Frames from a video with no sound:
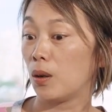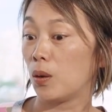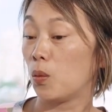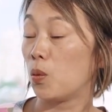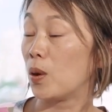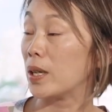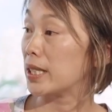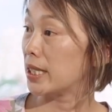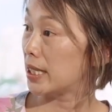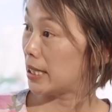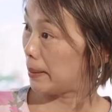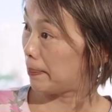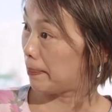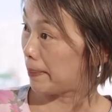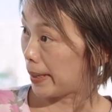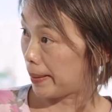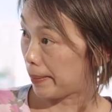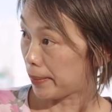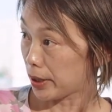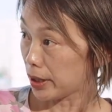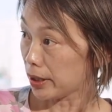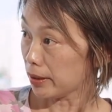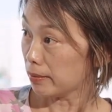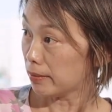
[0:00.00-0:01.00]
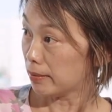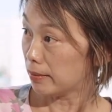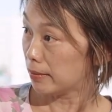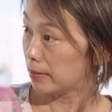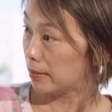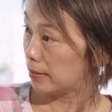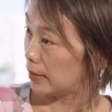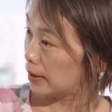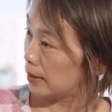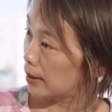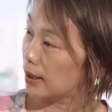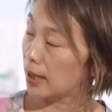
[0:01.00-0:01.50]
one team member
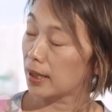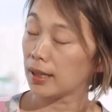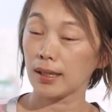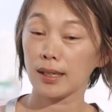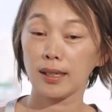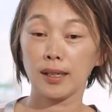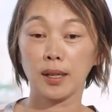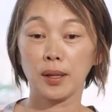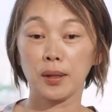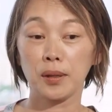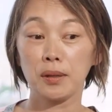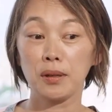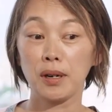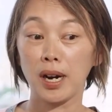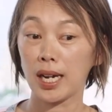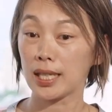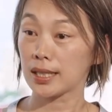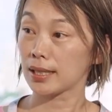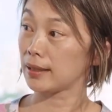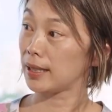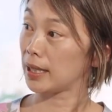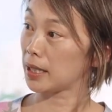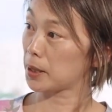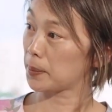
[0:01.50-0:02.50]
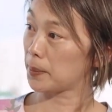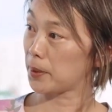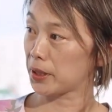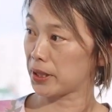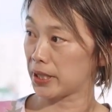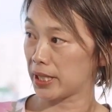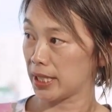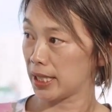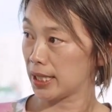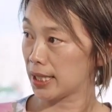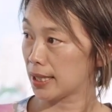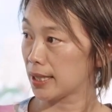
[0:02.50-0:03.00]
who has an
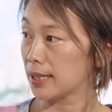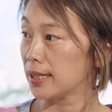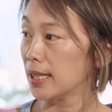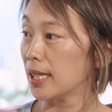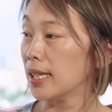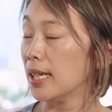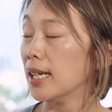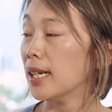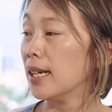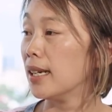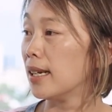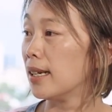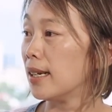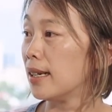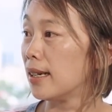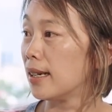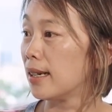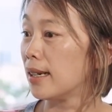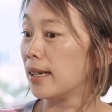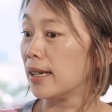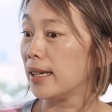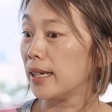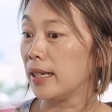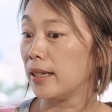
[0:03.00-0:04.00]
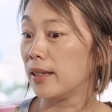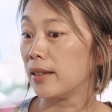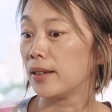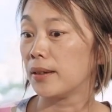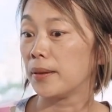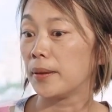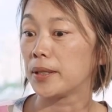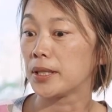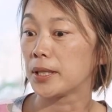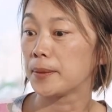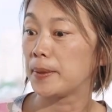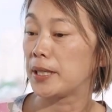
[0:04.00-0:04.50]
expertise in
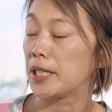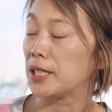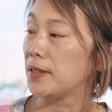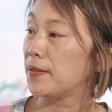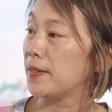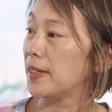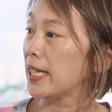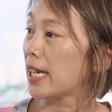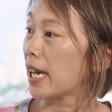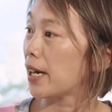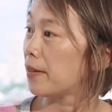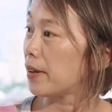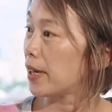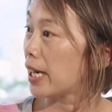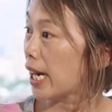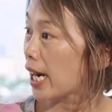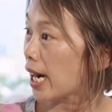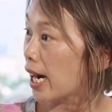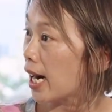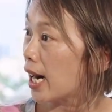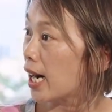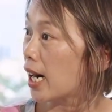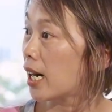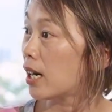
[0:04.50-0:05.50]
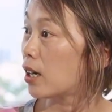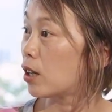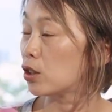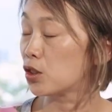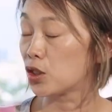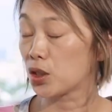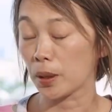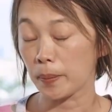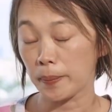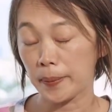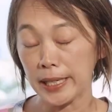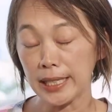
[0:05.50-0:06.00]
a specific area or
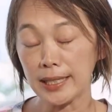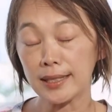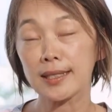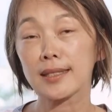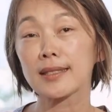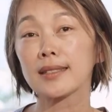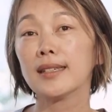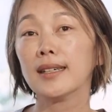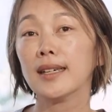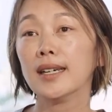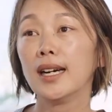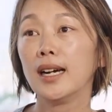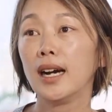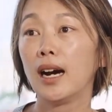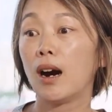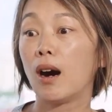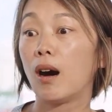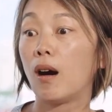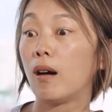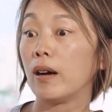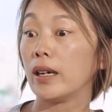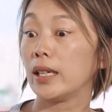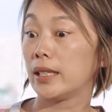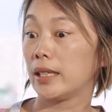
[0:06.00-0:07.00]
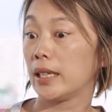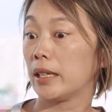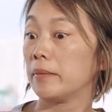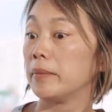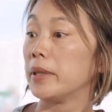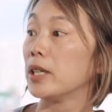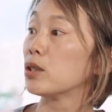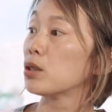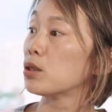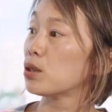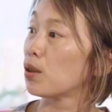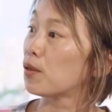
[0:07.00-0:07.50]
topics, or it can
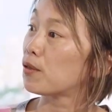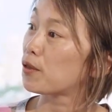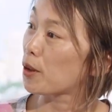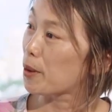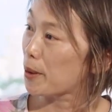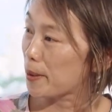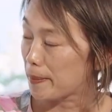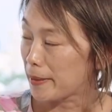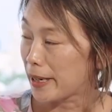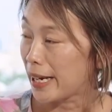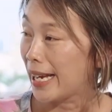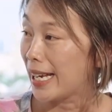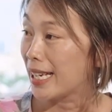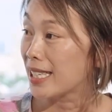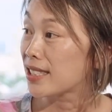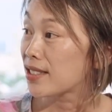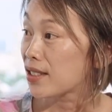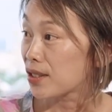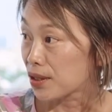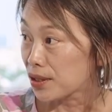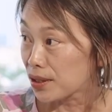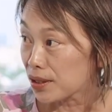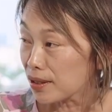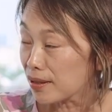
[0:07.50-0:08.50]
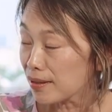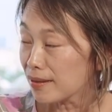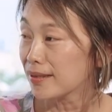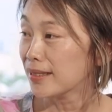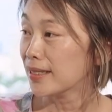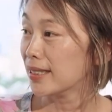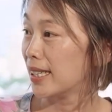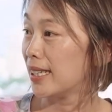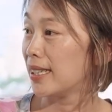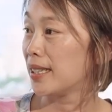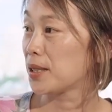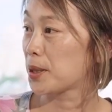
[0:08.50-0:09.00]
be also for external
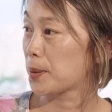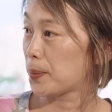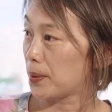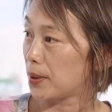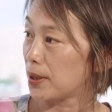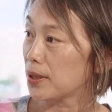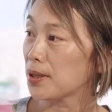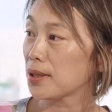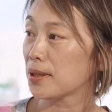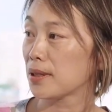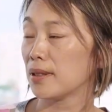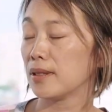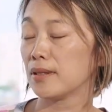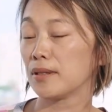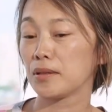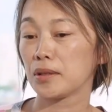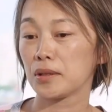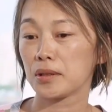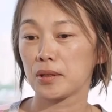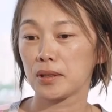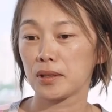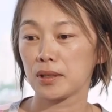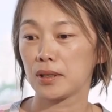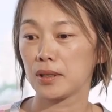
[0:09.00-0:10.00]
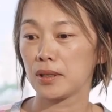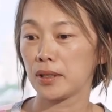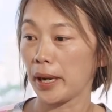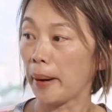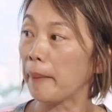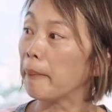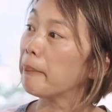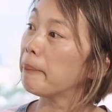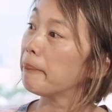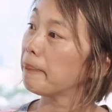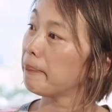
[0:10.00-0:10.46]
experts. So yeah.